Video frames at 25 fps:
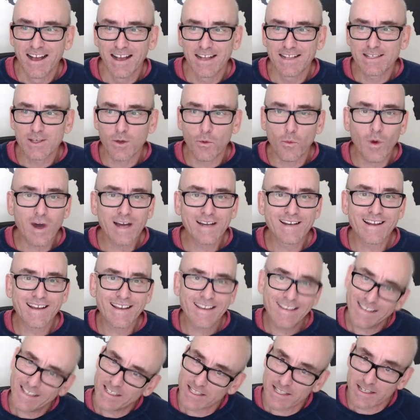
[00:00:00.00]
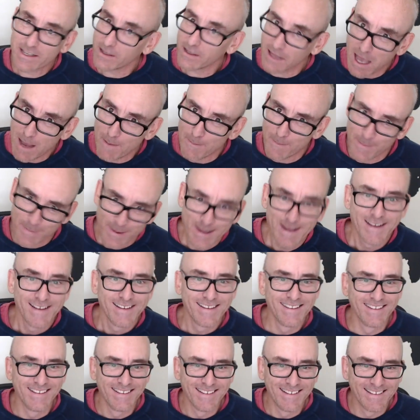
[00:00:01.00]
It's a wonder you're still up.
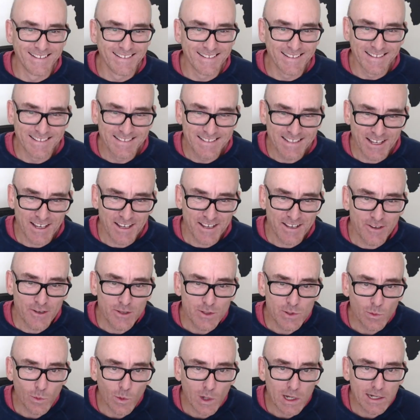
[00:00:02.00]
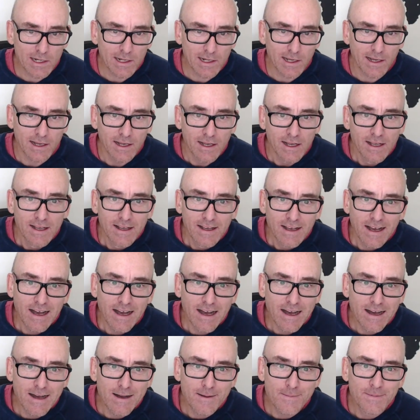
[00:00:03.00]
To use wonder.
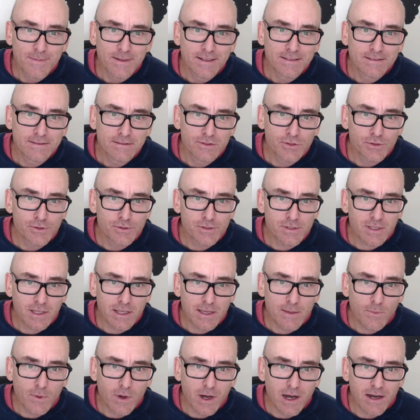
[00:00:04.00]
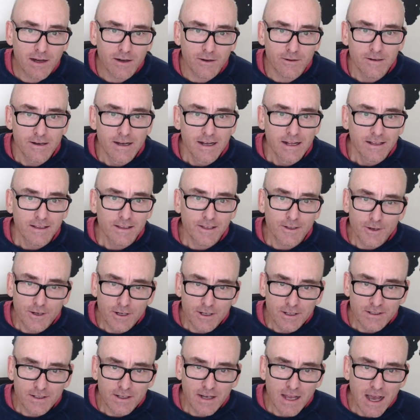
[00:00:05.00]
Do sleep well.
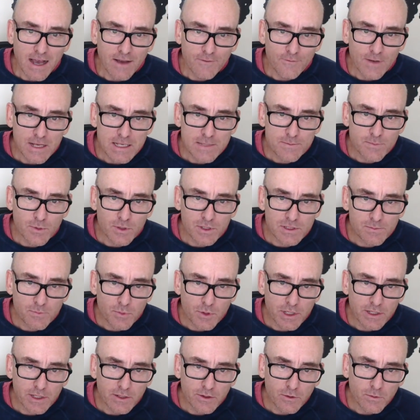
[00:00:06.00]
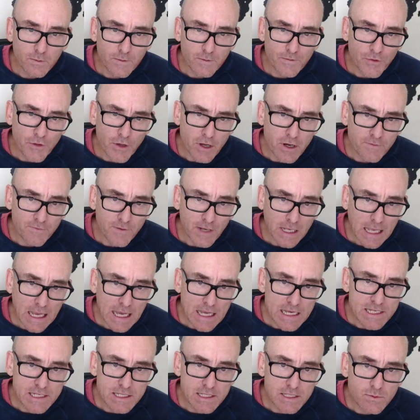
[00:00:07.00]
Laurent, Facebook's pretty good with
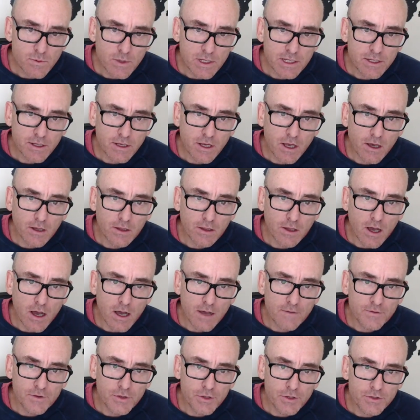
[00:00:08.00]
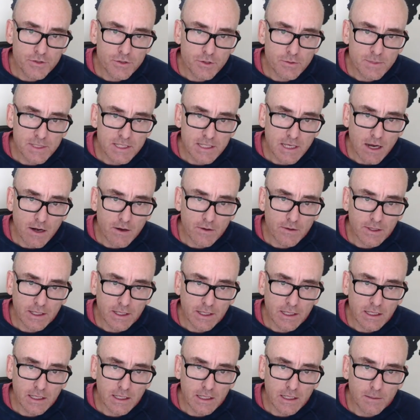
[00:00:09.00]
notifications when you go live, and YouTube is
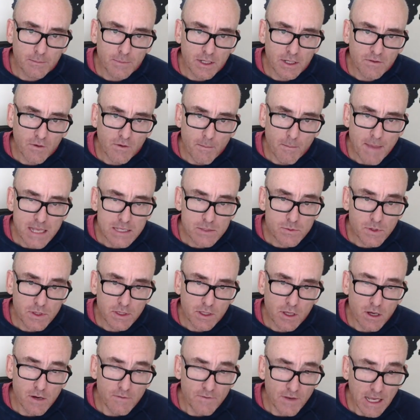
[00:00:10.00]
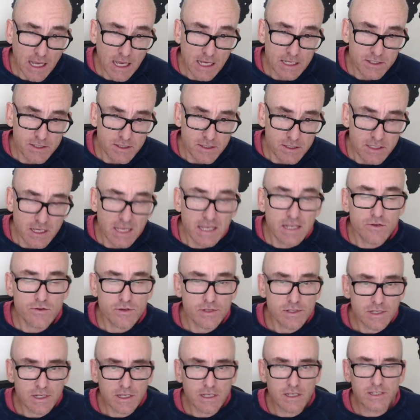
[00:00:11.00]
currently in a bit of a mess with notifications.
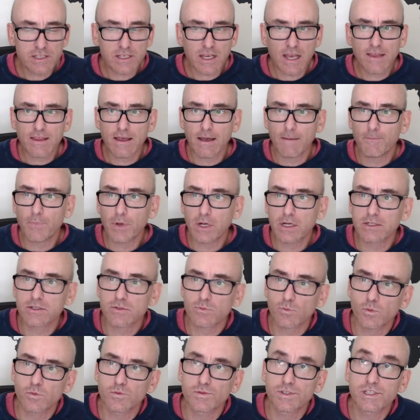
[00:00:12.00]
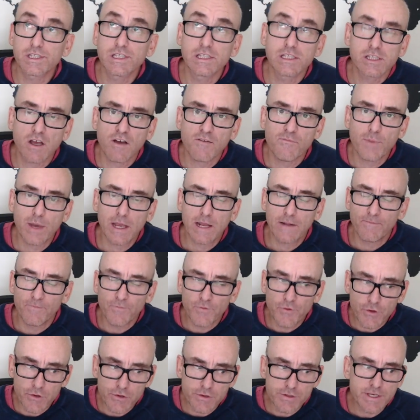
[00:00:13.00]
Interesting you say that, because since I've
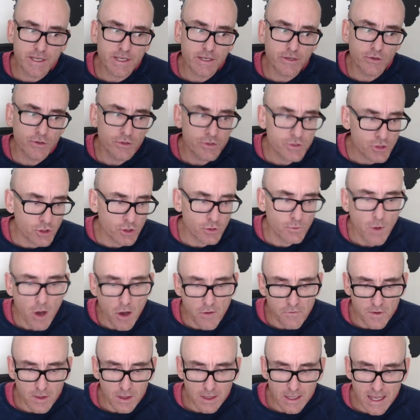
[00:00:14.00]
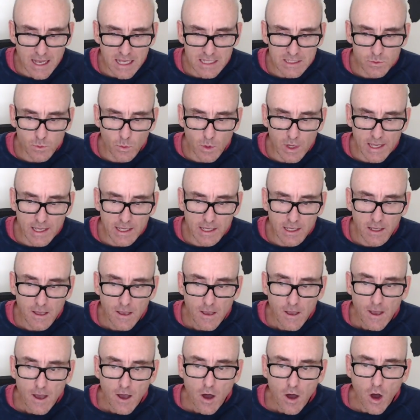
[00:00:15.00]
been using YouTube over the last week,
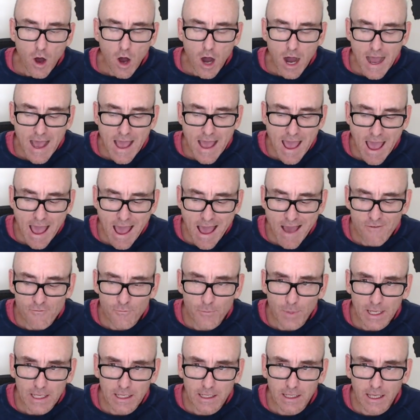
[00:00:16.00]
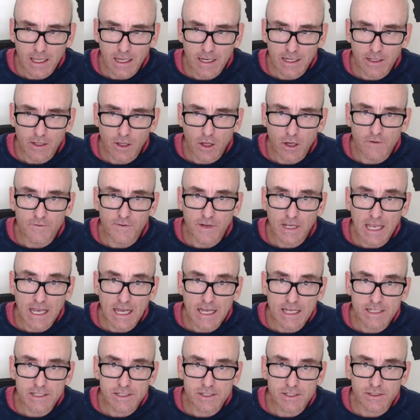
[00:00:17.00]
I have been getting
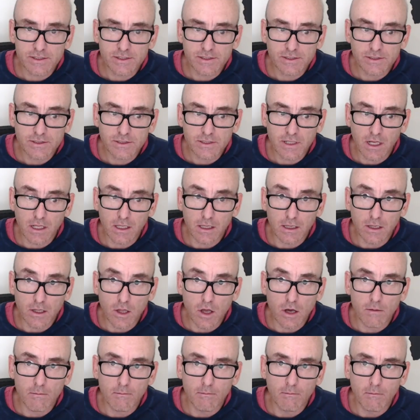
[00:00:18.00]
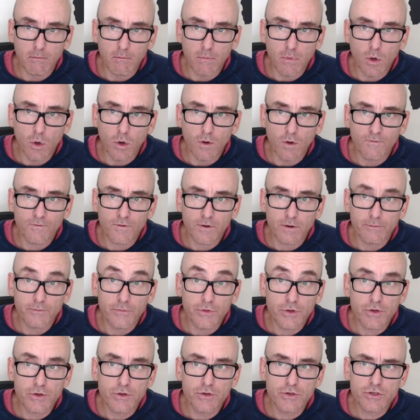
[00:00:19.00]
notifications a lot more
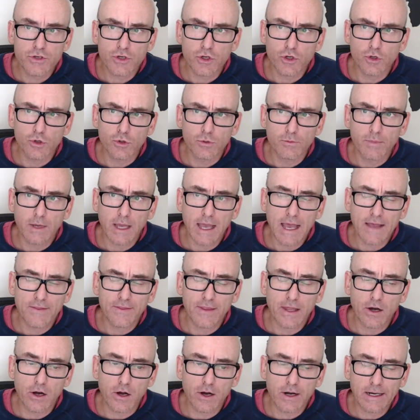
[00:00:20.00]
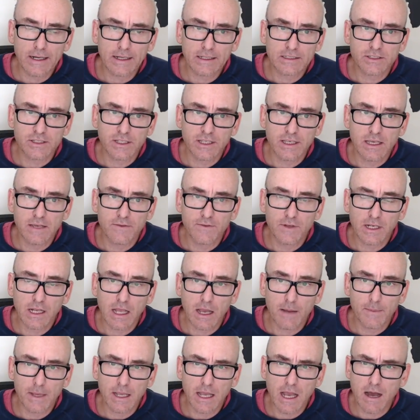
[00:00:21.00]
from YouTube, and they're not actually even
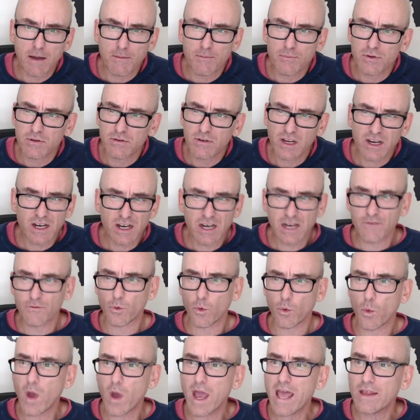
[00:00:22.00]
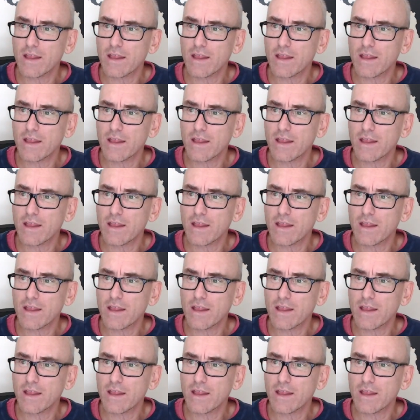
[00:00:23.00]
coming up. I don't even